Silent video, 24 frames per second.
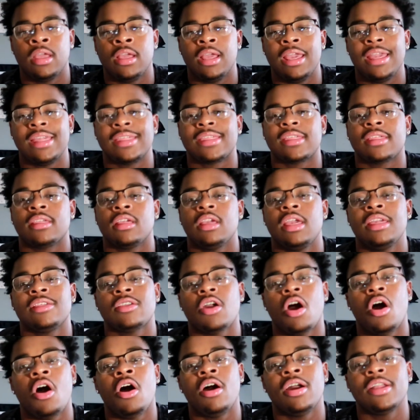It's it's
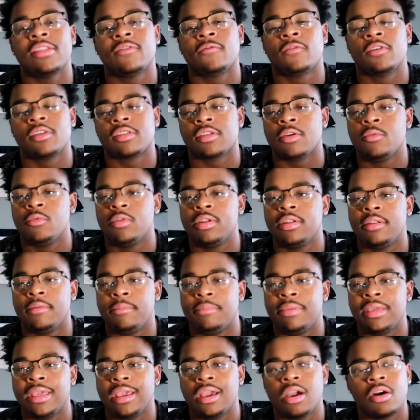hard for someone to
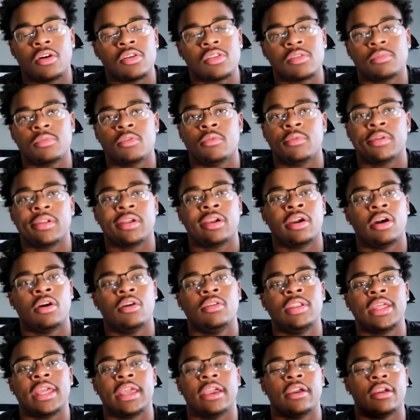be coachable when they're
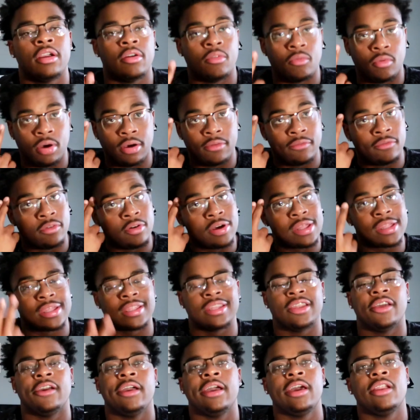only hearing one voice
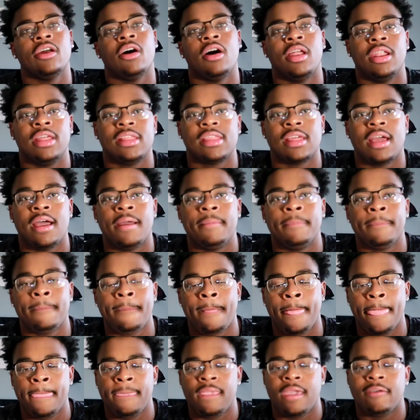in their head all the time.
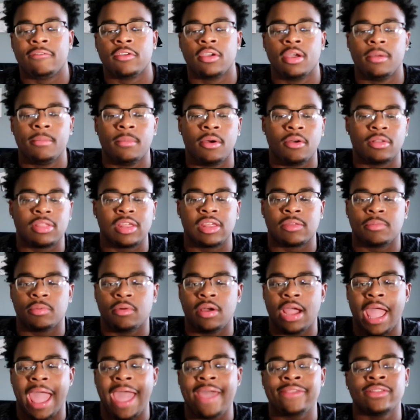If you're a
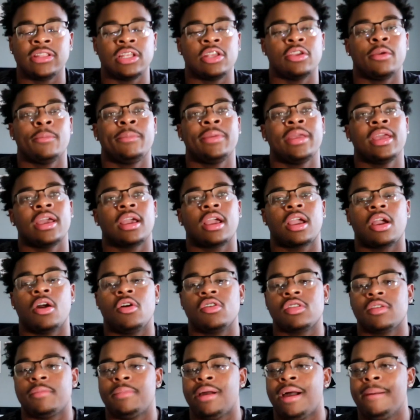multi-sport athlete, you're being
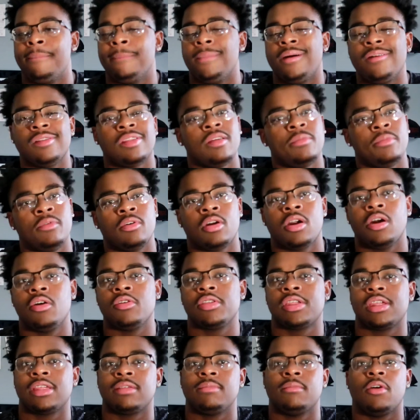coached by multiple
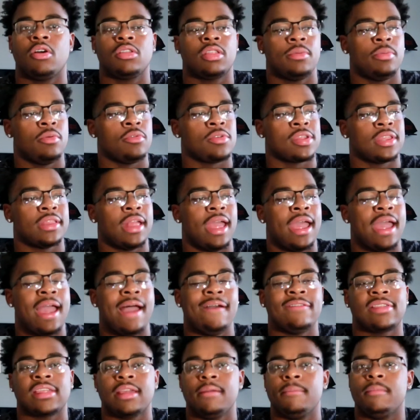coaches, multiple
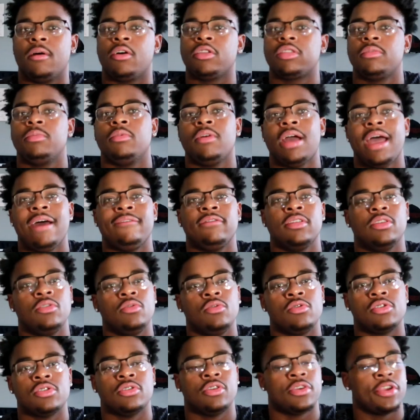staffs, and multiple
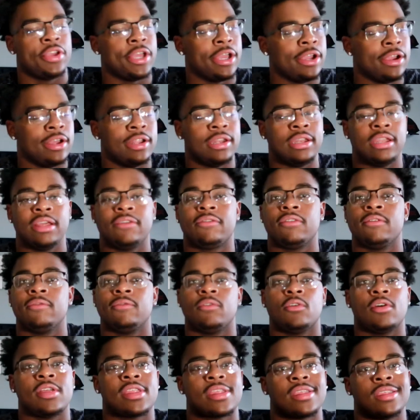avenues. You know, you're hearing different
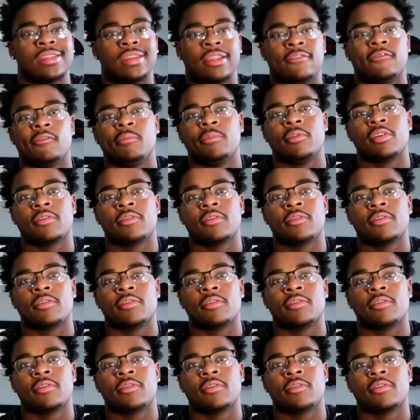voices, different